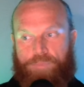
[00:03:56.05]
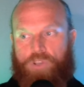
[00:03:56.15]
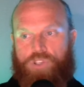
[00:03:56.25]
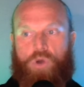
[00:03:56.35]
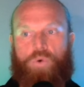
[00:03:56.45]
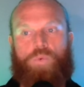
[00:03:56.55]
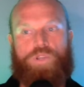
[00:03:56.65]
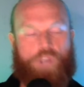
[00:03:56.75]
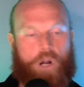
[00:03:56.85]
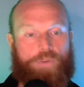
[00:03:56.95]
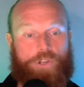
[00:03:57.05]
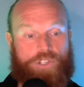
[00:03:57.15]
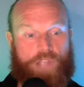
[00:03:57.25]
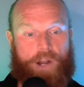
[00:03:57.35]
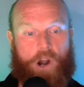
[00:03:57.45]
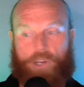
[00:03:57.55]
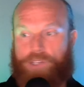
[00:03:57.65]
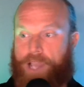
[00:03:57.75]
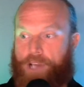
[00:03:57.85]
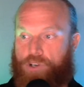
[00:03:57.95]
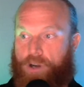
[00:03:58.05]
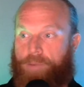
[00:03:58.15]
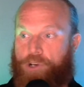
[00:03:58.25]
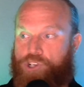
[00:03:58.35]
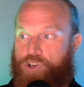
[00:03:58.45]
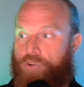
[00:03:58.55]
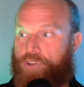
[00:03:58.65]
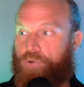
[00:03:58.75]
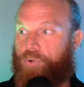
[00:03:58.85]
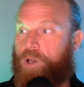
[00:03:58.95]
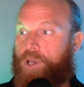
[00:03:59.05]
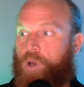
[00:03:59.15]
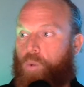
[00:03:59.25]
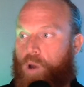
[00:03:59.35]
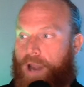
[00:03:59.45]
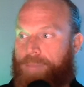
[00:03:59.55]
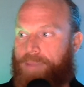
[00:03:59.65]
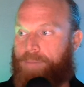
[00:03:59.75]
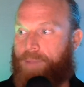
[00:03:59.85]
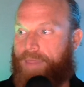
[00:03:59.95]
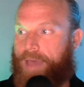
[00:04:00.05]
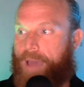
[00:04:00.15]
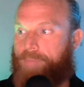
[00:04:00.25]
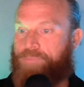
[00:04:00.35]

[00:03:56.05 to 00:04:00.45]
So we start with your site architecture. I'm going to show you what I mean by that.